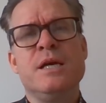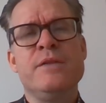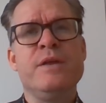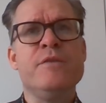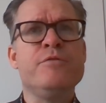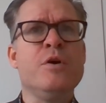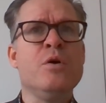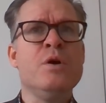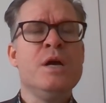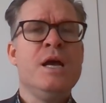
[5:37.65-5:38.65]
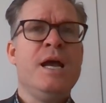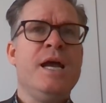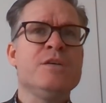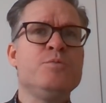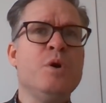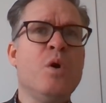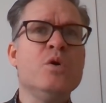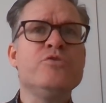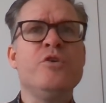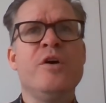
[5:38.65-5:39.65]
And therefore, as we
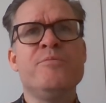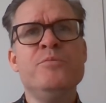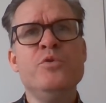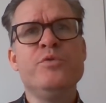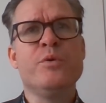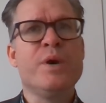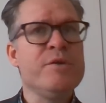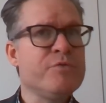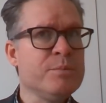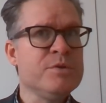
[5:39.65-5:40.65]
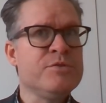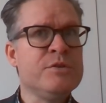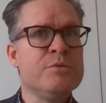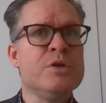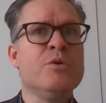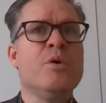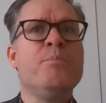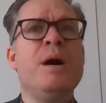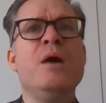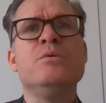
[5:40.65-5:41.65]
also have moved away from the zero lower
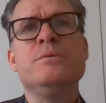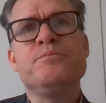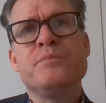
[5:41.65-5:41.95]
bound,